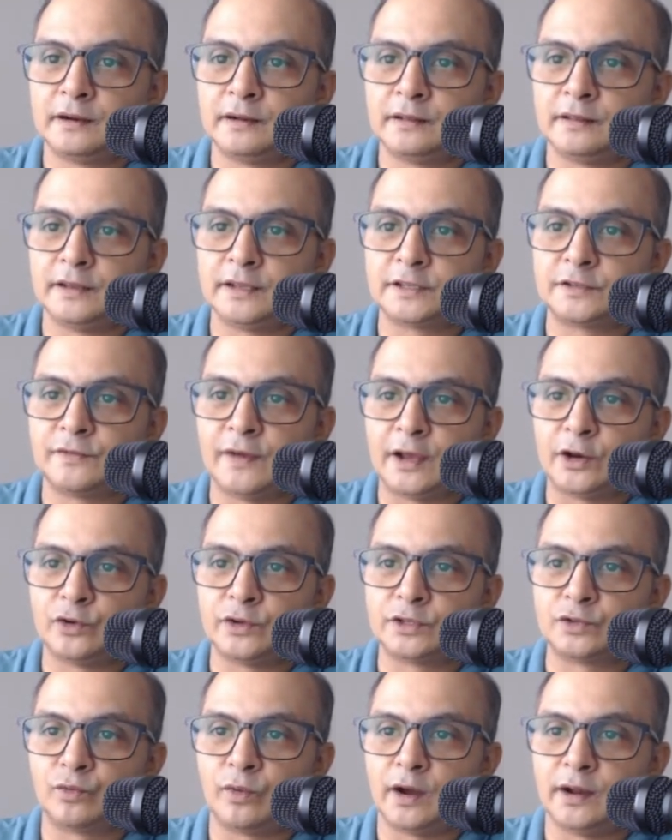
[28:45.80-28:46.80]
This value
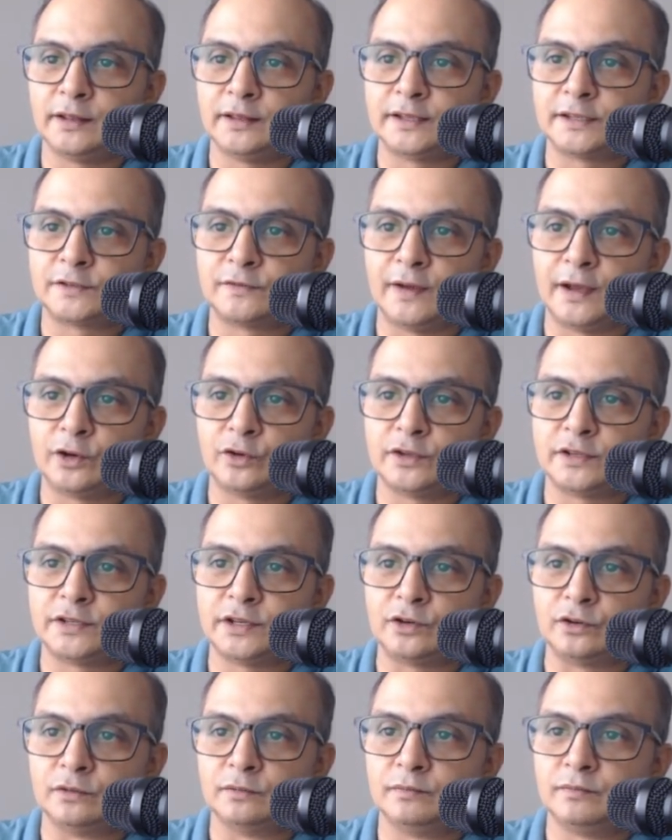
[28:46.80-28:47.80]
is 1, this value is
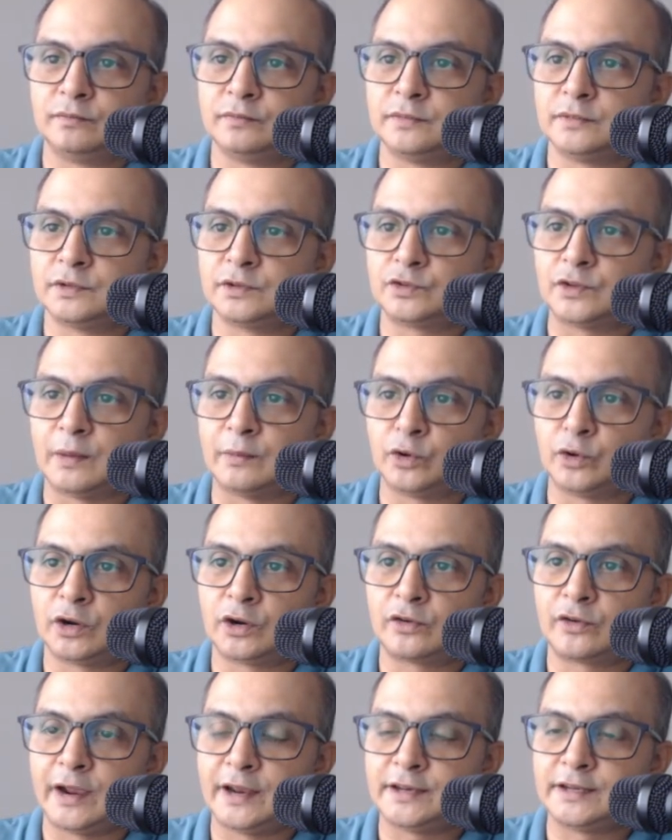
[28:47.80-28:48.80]
0. So I'm
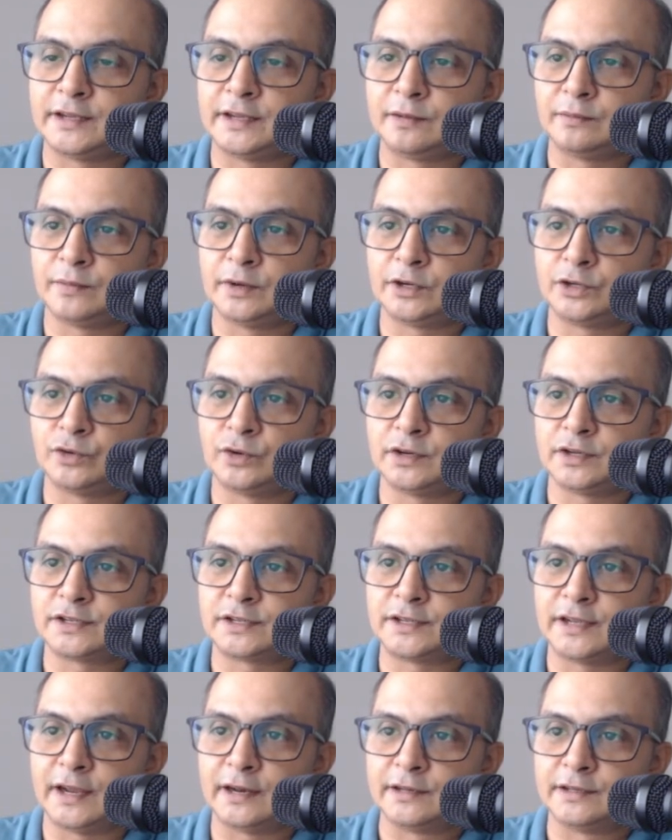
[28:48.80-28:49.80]
not writing, but you
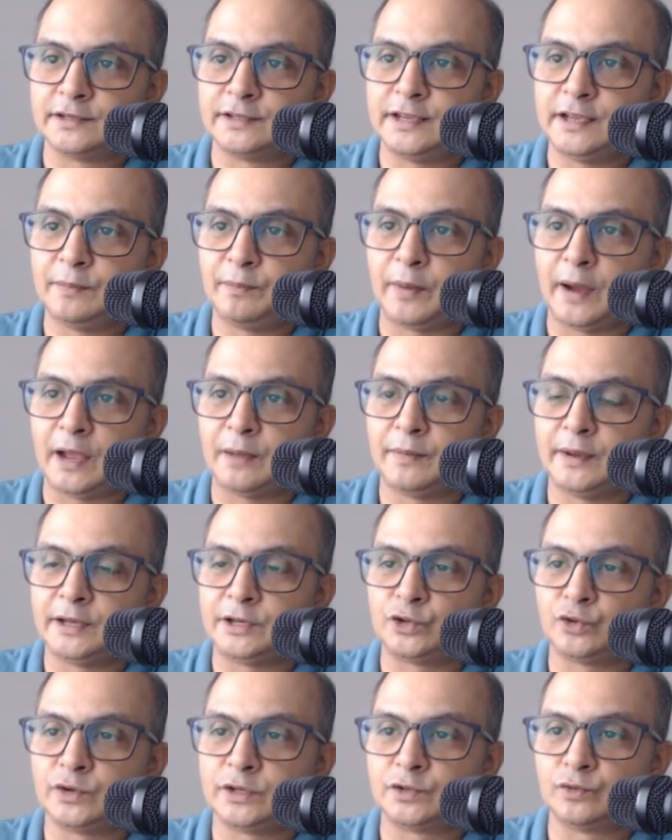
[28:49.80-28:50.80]
understand, g pi by
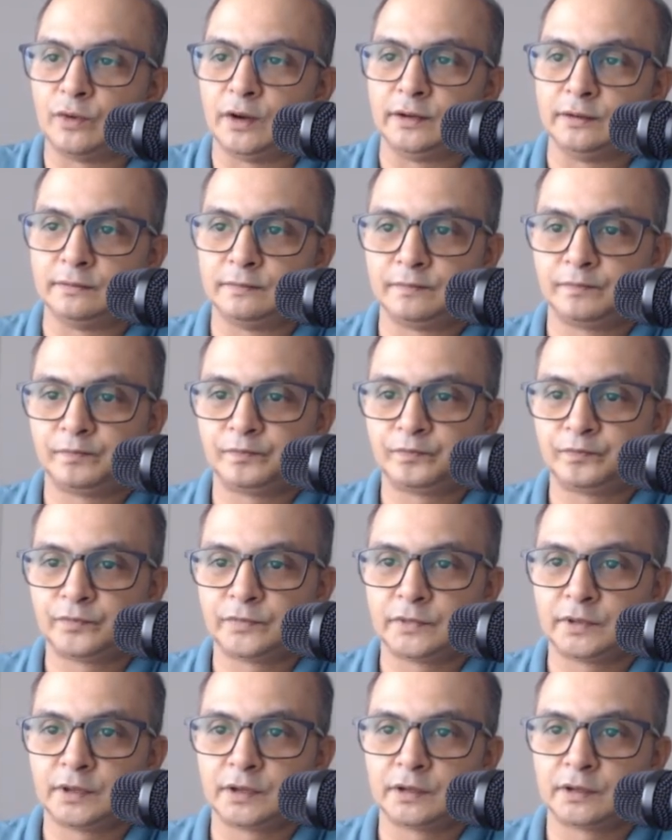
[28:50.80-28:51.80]
2 is 1,
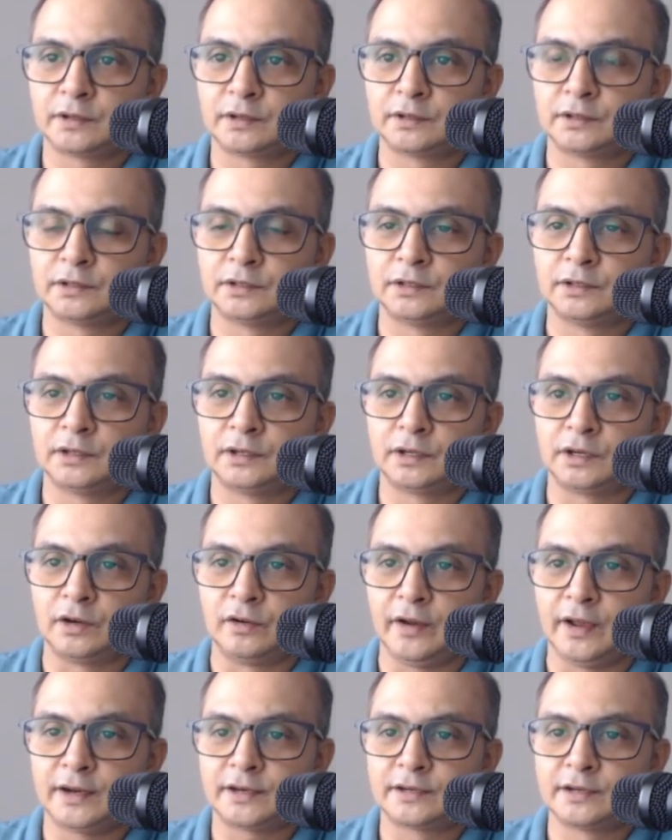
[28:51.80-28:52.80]

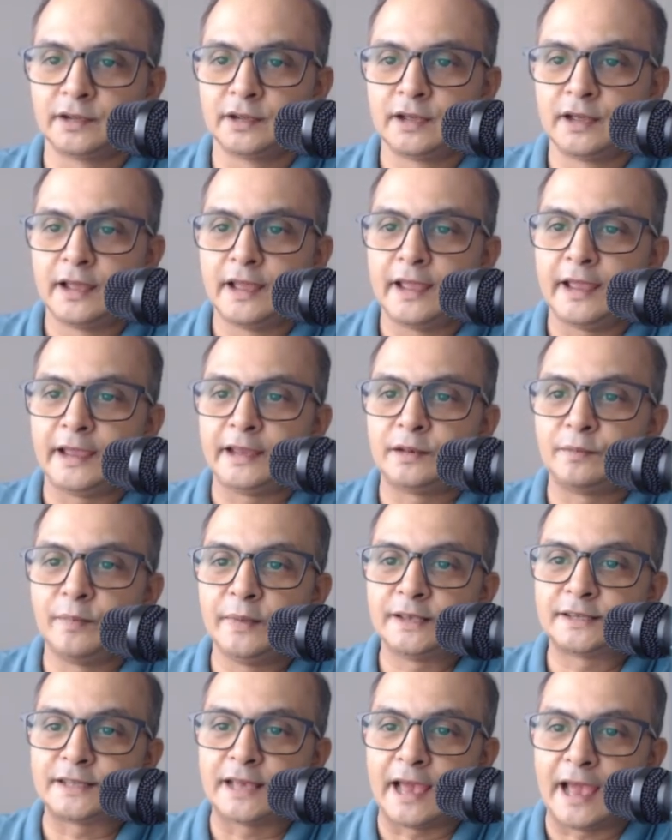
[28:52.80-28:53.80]
correct? It
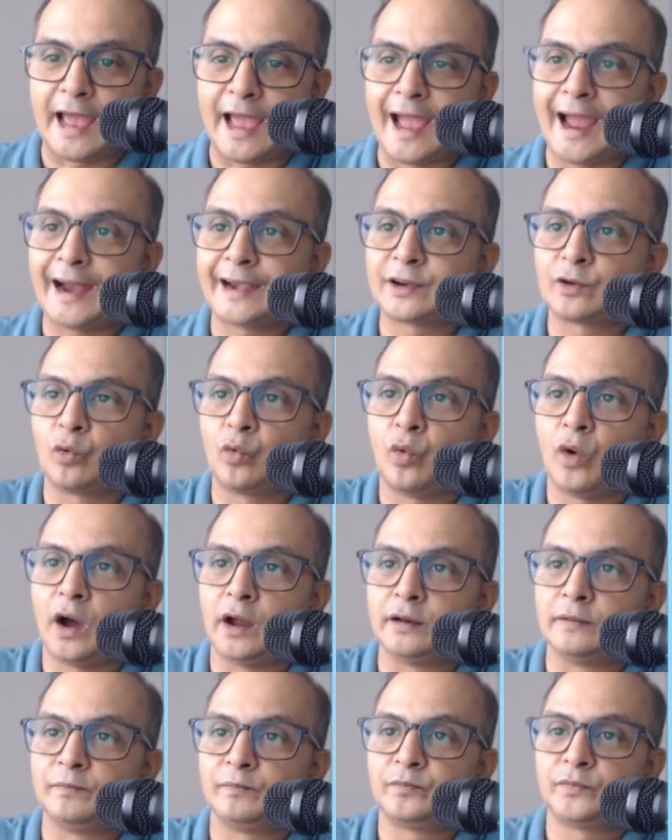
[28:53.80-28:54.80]
means at
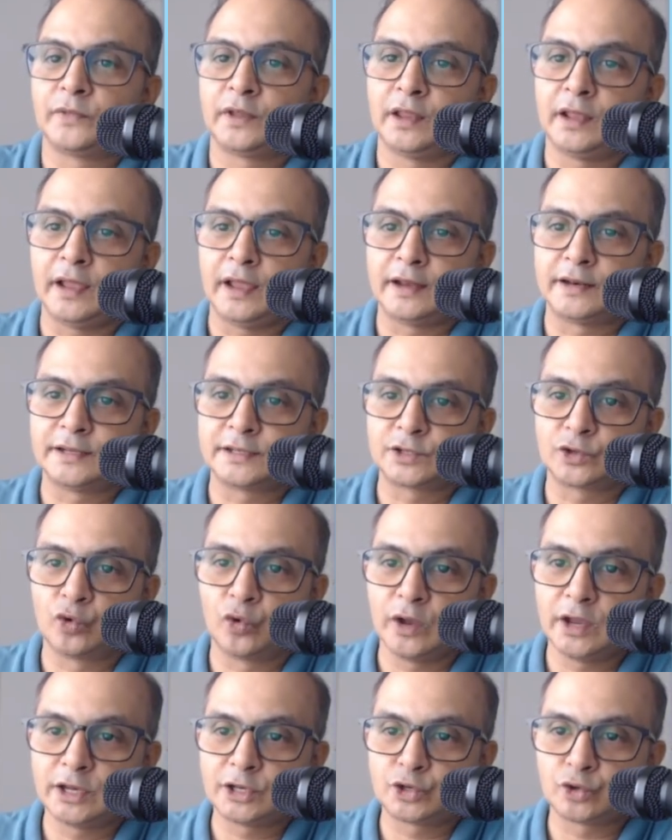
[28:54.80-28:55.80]
1 it is
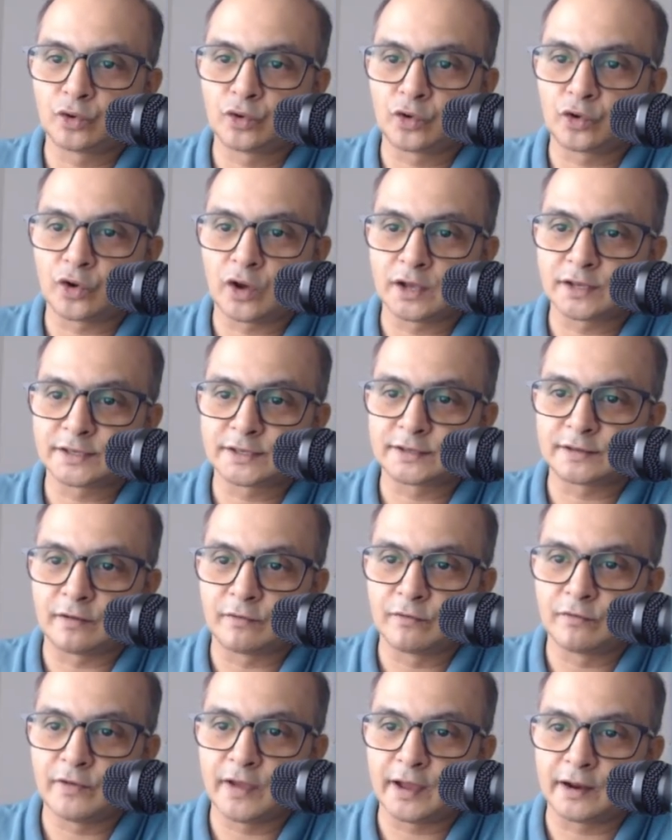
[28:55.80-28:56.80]
going to cross
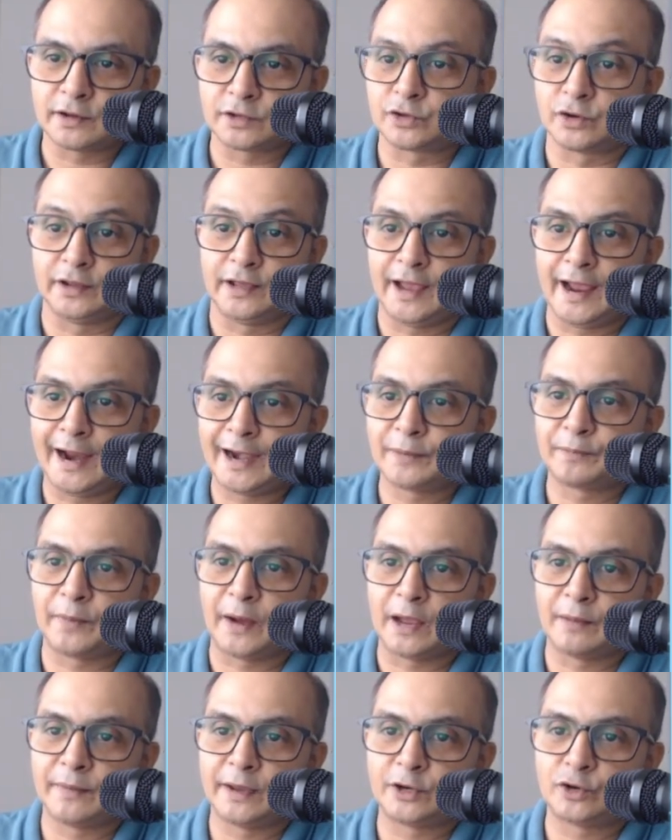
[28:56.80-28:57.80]
somewhere, at
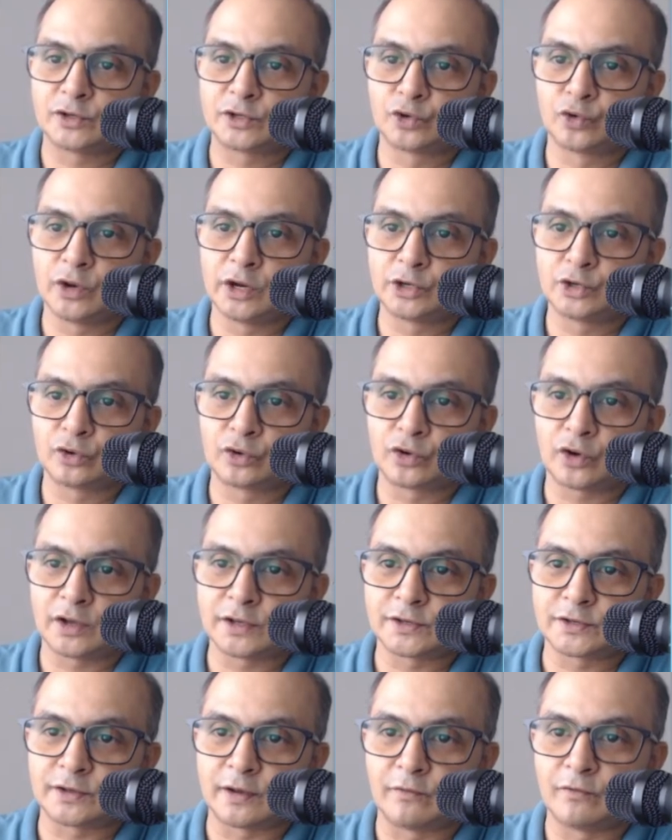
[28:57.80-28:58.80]
pi by 2 is going to
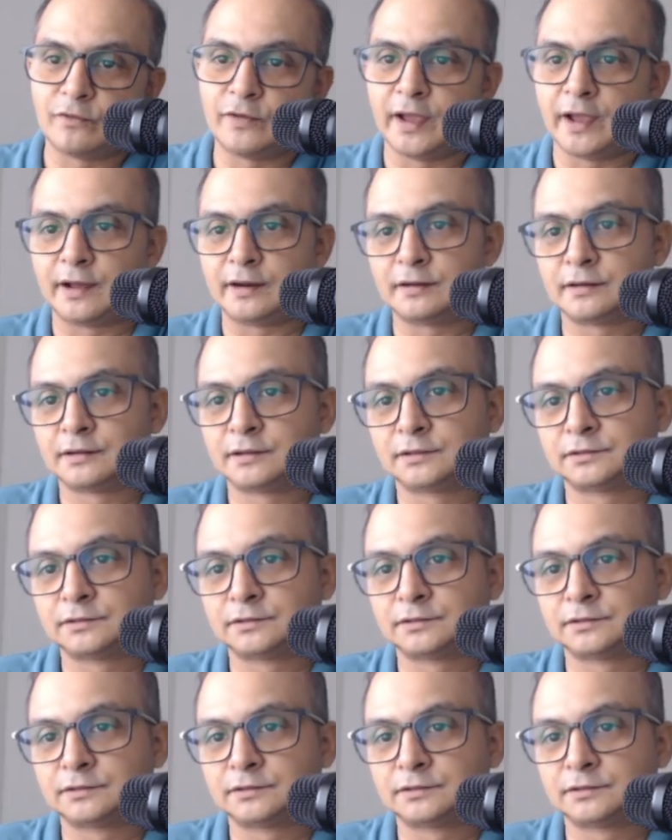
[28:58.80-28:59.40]
cross somewhere